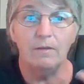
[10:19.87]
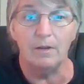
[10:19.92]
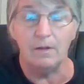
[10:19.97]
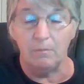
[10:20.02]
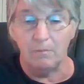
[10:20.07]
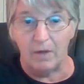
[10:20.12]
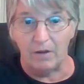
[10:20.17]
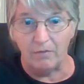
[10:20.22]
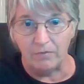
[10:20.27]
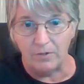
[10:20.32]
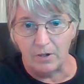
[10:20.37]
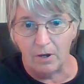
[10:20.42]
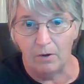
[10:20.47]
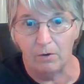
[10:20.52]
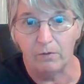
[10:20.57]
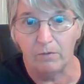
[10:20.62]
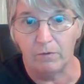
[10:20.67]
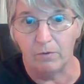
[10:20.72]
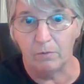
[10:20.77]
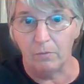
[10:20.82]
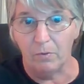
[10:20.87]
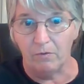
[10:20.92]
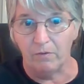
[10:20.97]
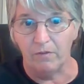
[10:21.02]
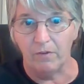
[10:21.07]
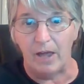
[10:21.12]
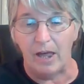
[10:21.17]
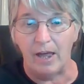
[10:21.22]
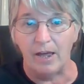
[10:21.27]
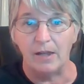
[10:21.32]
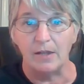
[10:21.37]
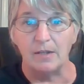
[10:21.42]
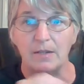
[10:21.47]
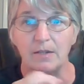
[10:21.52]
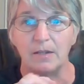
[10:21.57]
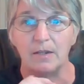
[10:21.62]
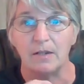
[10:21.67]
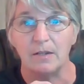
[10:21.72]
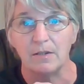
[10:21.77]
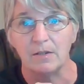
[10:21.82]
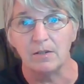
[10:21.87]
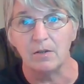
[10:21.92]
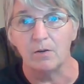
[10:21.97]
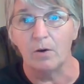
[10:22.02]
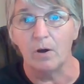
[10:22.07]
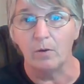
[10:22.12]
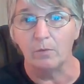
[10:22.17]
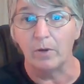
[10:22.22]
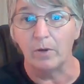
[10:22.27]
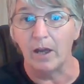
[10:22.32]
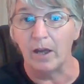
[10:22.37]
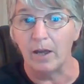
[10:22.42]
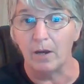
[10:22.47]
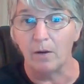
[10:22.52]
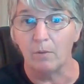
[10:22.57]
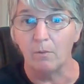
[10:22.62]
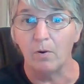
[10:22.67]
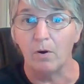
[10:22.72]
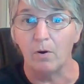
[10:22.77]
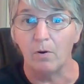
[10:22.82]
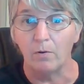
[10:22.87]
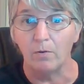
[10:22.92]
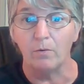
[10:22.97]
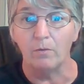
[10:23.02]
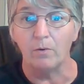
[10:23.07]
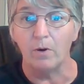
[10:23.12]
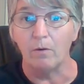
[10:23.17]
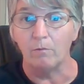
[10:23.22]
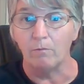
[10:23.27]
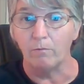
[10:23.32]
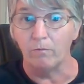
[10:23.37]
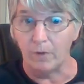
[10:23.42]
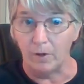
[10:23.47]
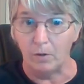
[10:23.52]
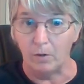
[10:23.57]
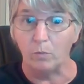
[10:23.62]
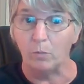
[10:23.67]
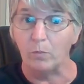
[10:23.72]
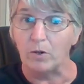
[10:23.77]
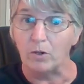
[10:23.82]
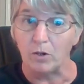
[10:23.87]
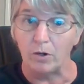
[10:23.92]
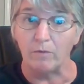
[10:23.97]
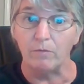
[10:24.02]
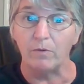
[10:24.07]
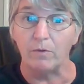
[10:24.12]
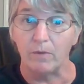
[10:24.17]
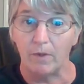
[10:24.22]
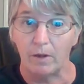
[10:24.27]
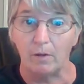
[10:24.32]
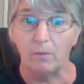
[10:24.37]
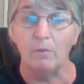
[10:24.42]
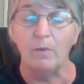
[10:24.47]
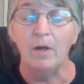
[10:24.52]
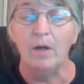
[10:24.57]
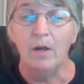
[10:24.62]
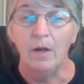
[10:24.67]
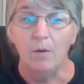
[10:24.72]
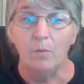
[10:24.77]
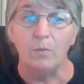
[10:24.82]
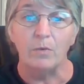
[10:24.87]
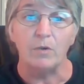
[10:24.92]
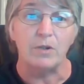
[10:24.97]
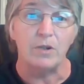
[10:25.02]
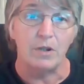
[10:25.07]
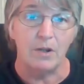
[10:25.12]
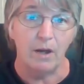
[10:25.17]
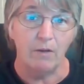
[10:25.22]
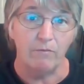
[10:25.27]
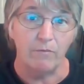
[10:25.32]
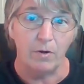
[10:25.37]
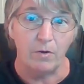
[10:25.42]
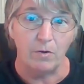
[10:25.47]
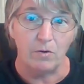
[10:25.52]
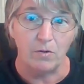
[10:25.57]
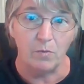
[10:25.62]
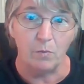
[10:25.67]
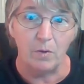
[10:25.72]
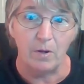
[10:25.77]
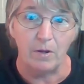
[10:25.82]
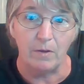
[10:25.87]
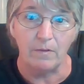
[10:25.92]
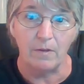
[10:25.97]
that my photographer provides is their own camera or their own phone, whichever they want to take photos with.